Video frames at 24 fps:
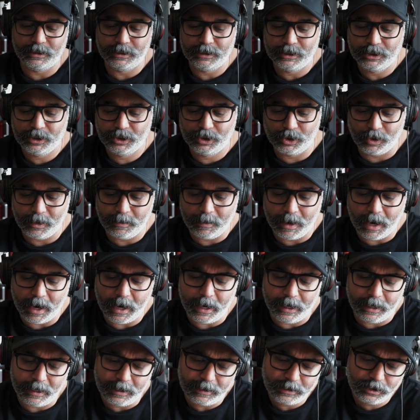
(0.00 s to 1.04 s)
So am
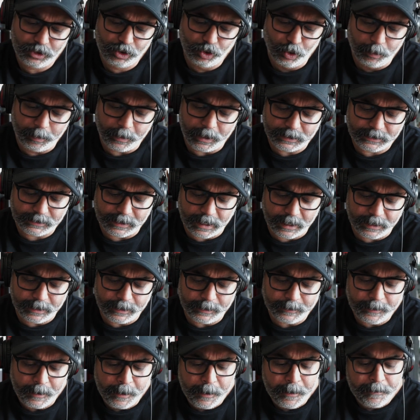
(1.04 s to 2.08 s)
I. Super
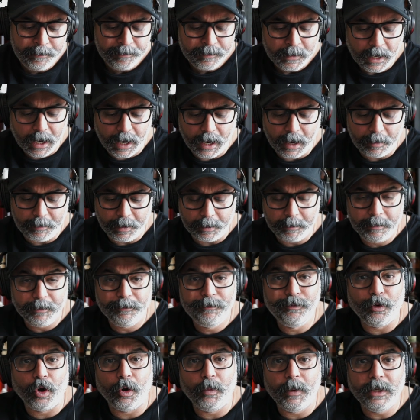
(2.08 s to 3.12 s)
excited. Uh, but
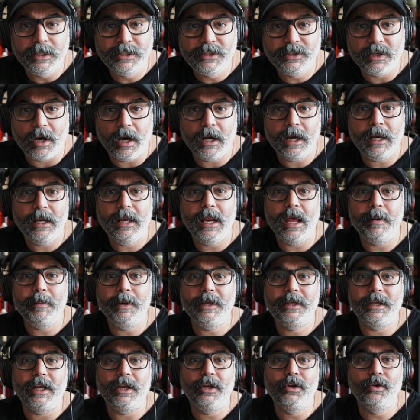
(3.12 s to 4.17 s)
before we start, let me
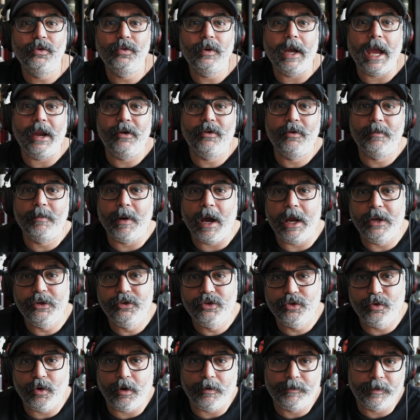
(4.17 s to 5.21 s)
tell you and remind
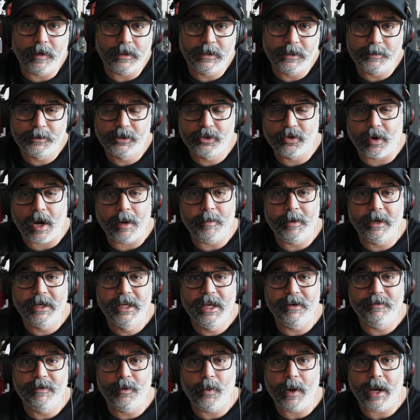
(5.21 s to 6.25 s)
you of our subscriber
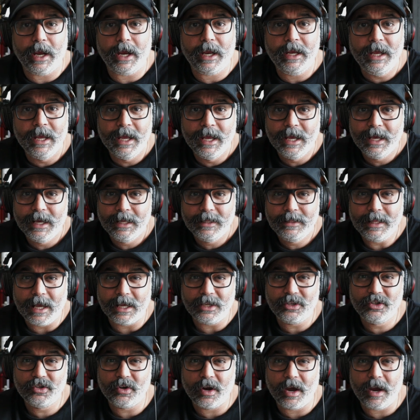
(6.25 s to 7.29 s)
giveaway.
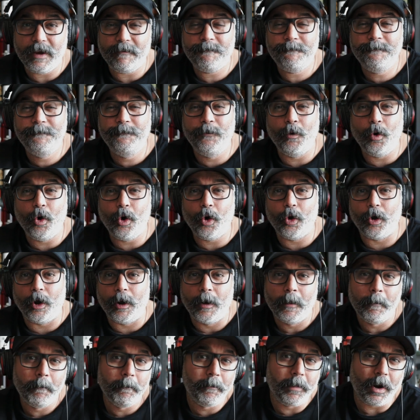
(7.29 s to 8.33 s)
That's right,
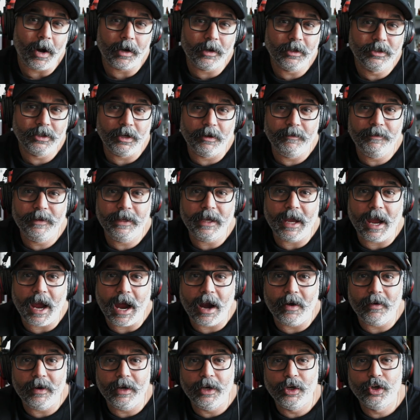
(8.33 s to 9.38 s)
four bottles of the
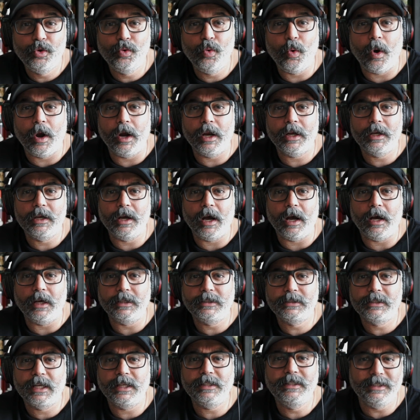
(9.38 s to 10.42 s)
Arran Quarter
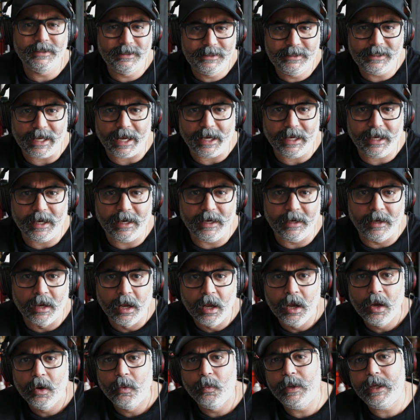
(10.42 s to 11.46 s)
Cask. The second
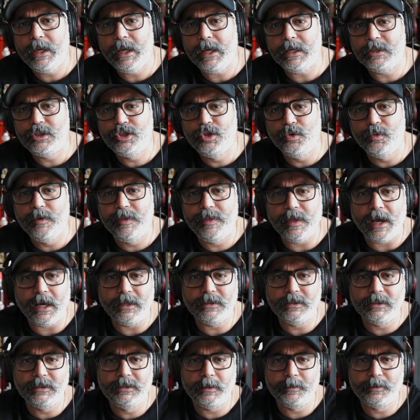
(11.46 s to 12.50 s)
we hit
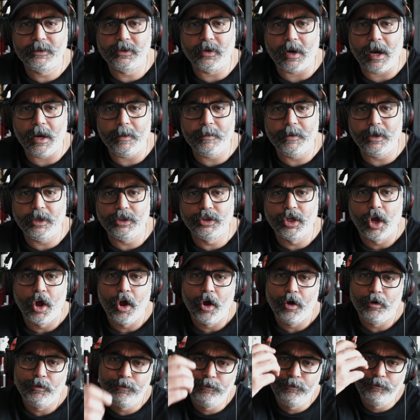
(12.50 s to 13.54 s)
2,000 subscribers,
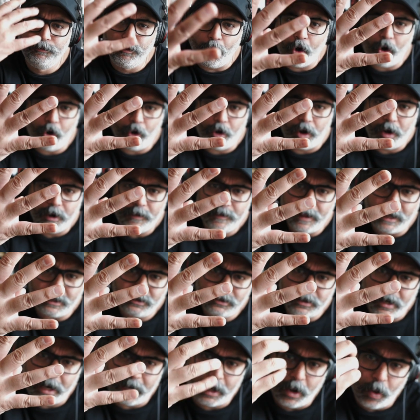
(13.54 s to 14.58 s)
four,
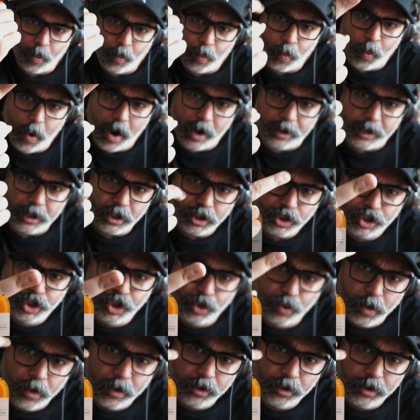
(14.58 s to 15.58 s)
that's right, one, two,